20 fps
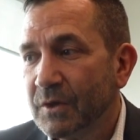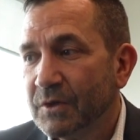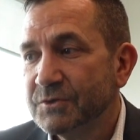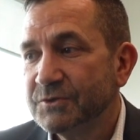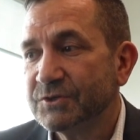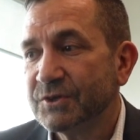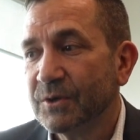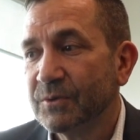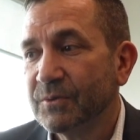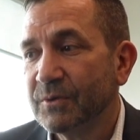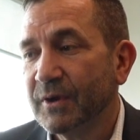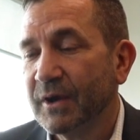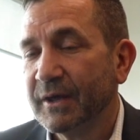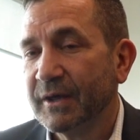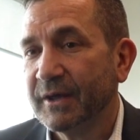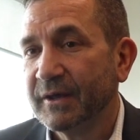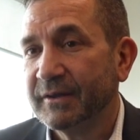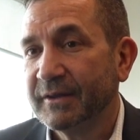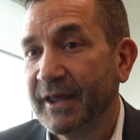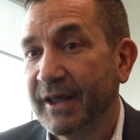
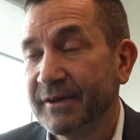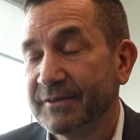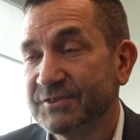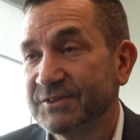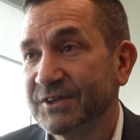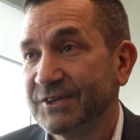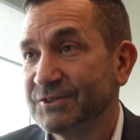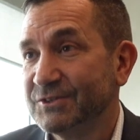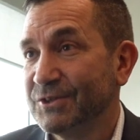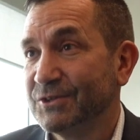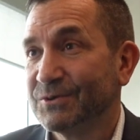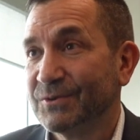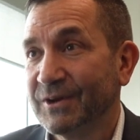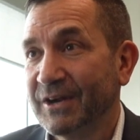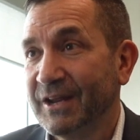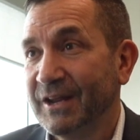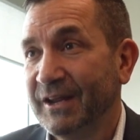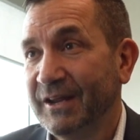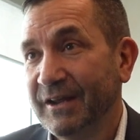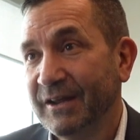So
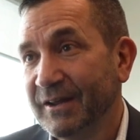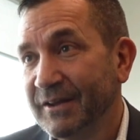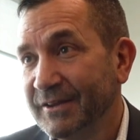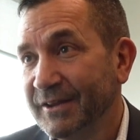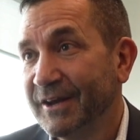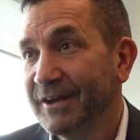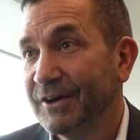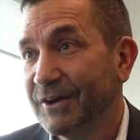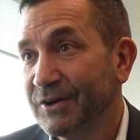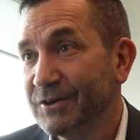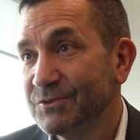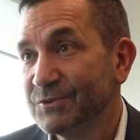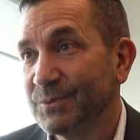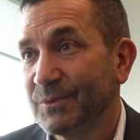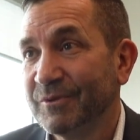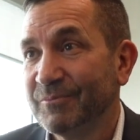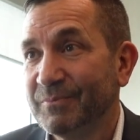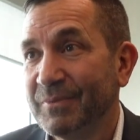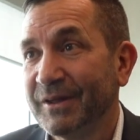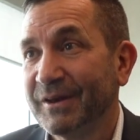63 years
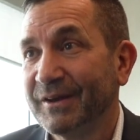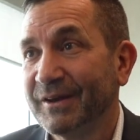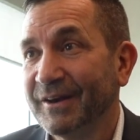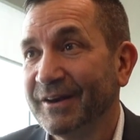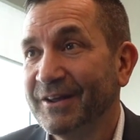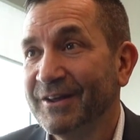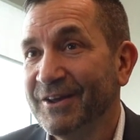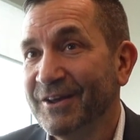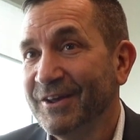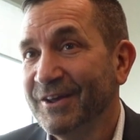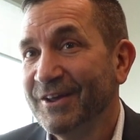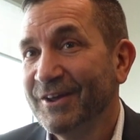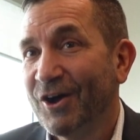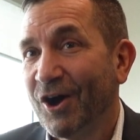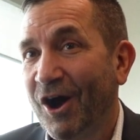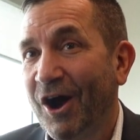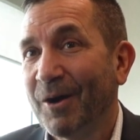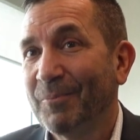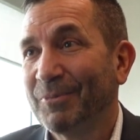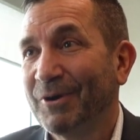we've been
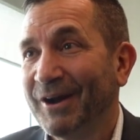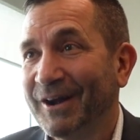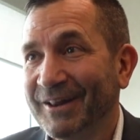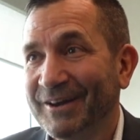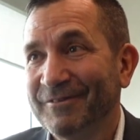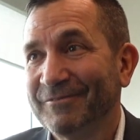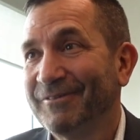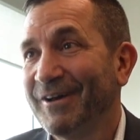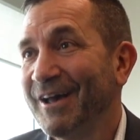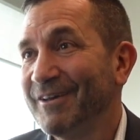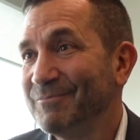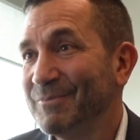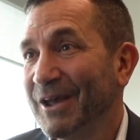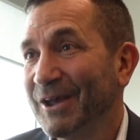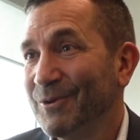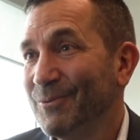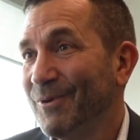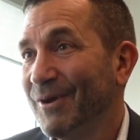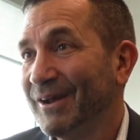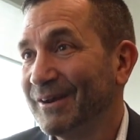operating a 5
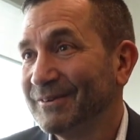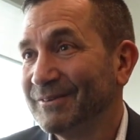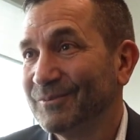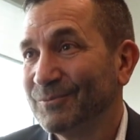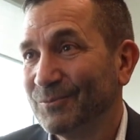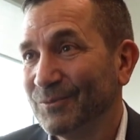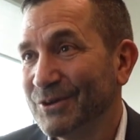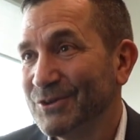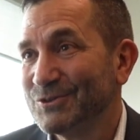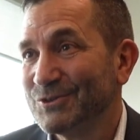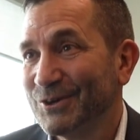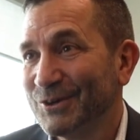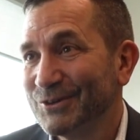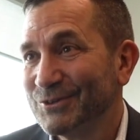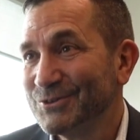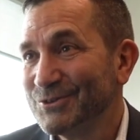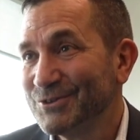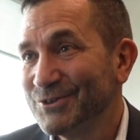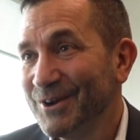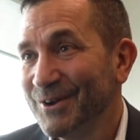megawatt
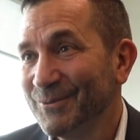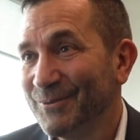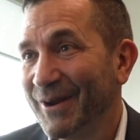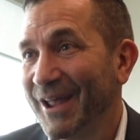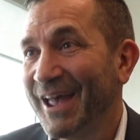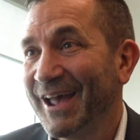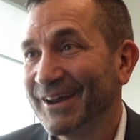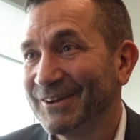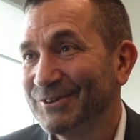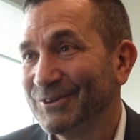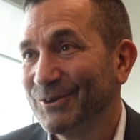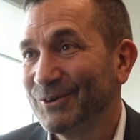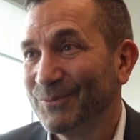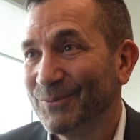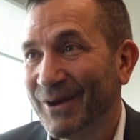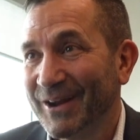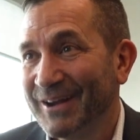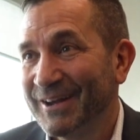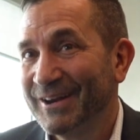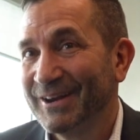research reactor
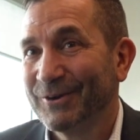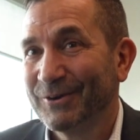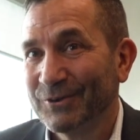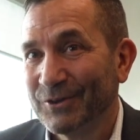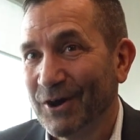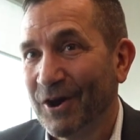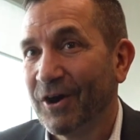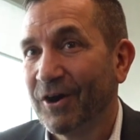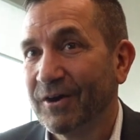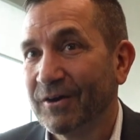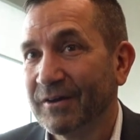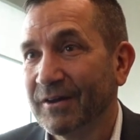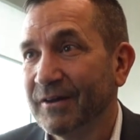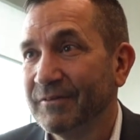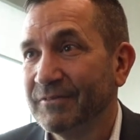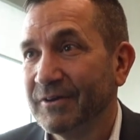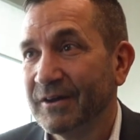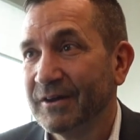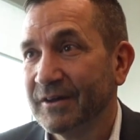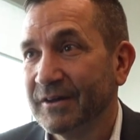right here in the heart
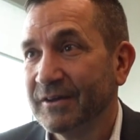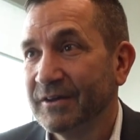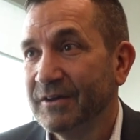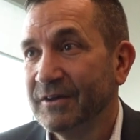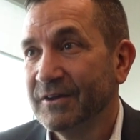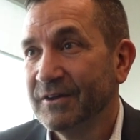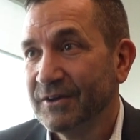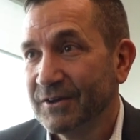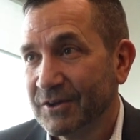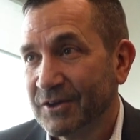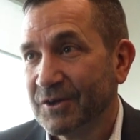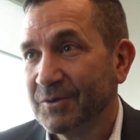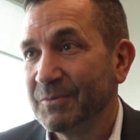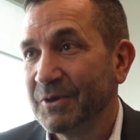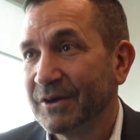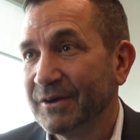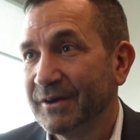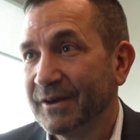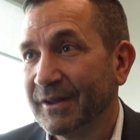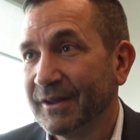of a
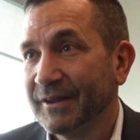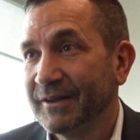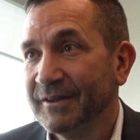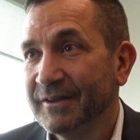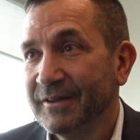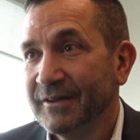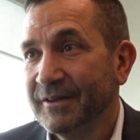community.